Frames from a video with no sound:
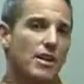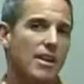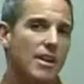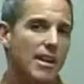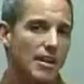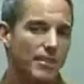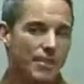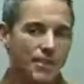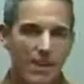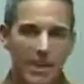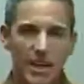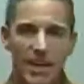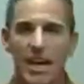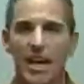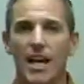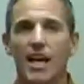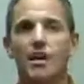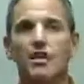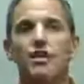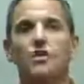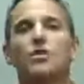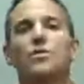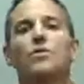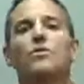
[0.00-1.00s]
If you
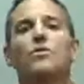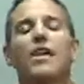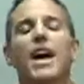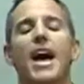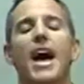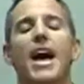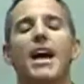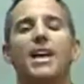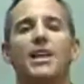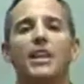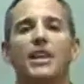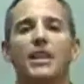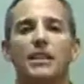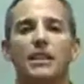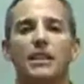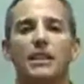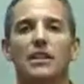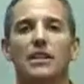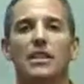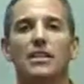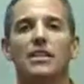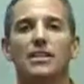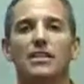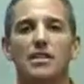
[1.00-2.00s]
can't do that, at
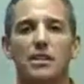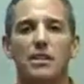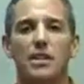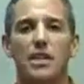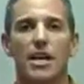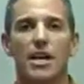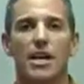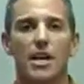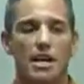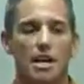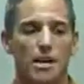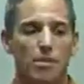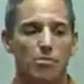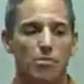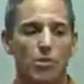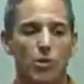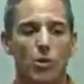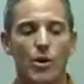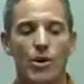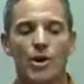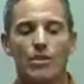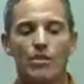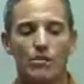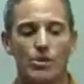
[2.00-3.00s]
least get a
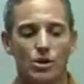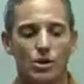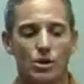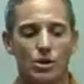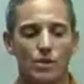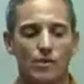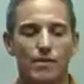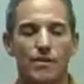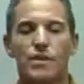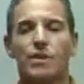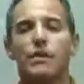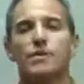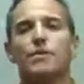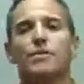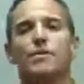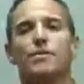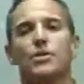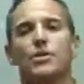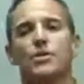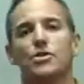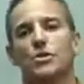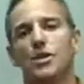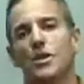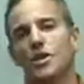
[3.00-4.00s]
point of service
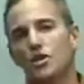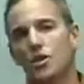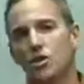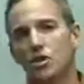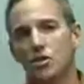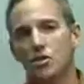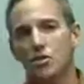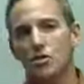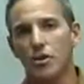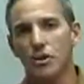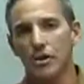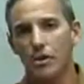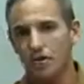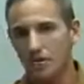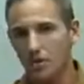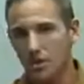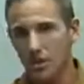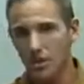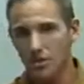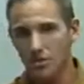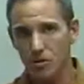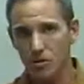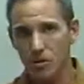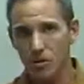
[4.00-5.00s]
filtration unit of
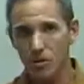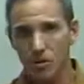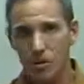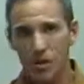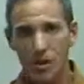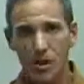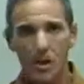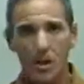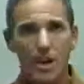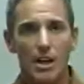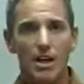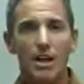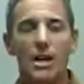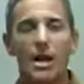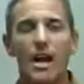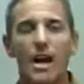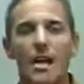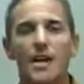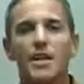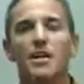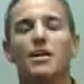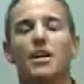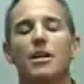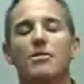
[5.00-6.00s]
some sort.
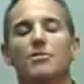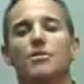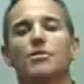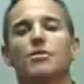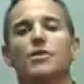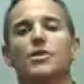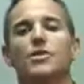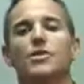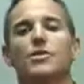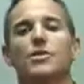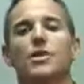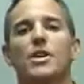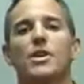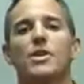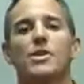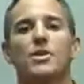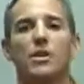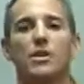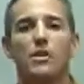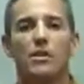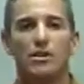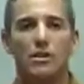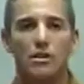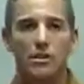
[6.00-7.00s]
Any type of
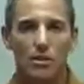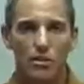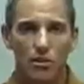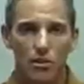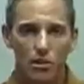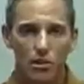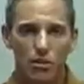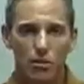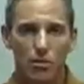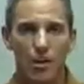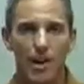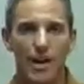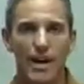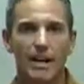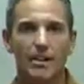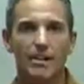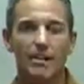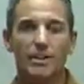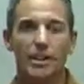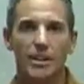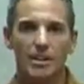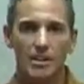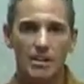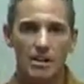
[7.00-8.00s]
filtration, great.
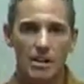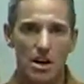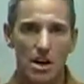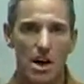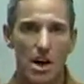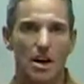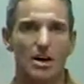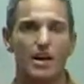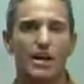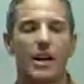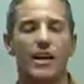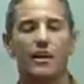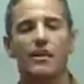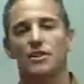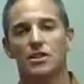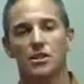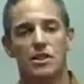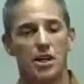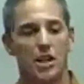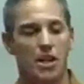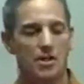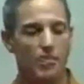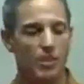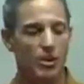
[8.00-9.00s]
Let's knock down these
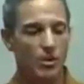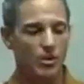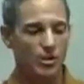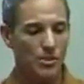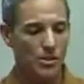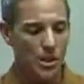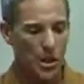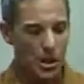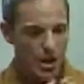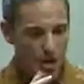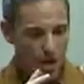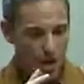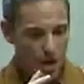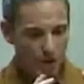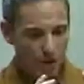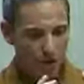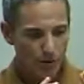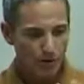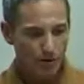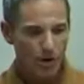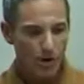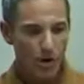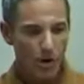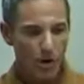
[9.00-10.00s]
chemicals. Number
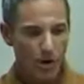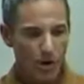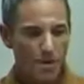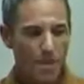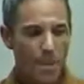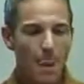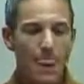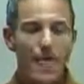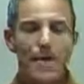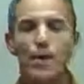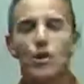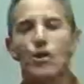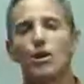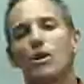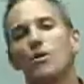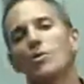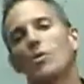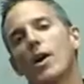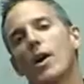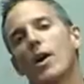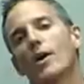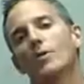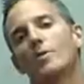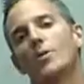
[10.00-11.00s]
4,
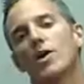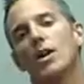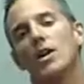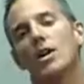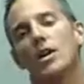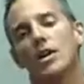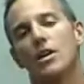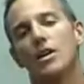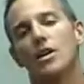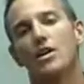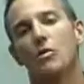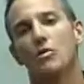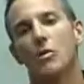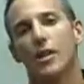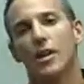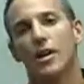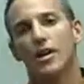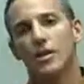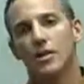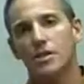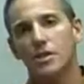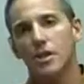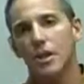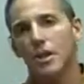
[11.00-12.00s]
cookware.
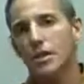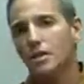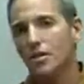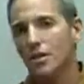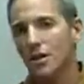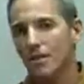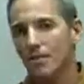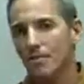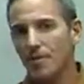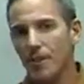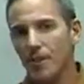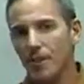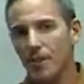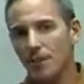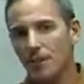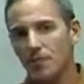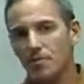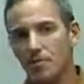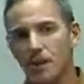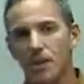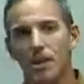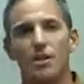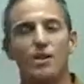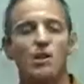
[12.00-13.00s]
Cookware is something that's
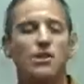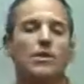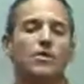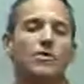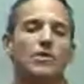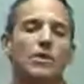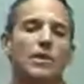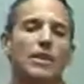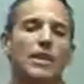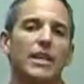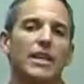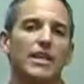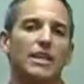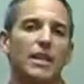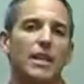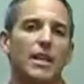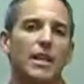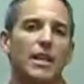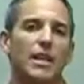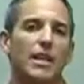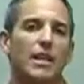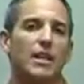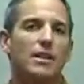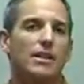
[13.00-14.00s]
been in the news
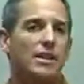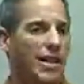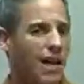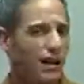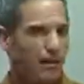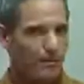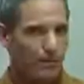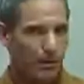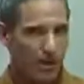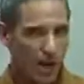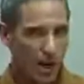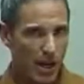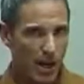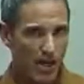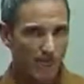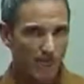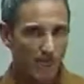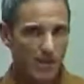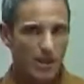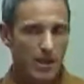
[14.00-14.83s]
lately. Teflon.